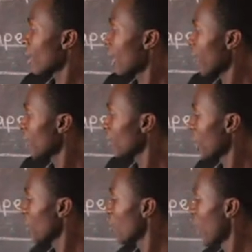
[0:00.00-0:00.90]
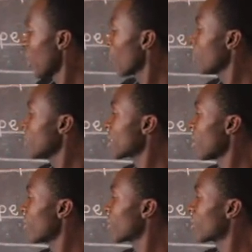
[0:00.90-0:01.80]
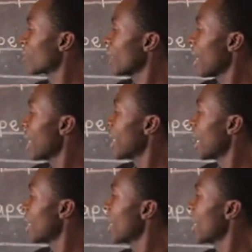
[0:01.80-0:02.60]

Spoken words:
An equilateral triangle is having 3, and an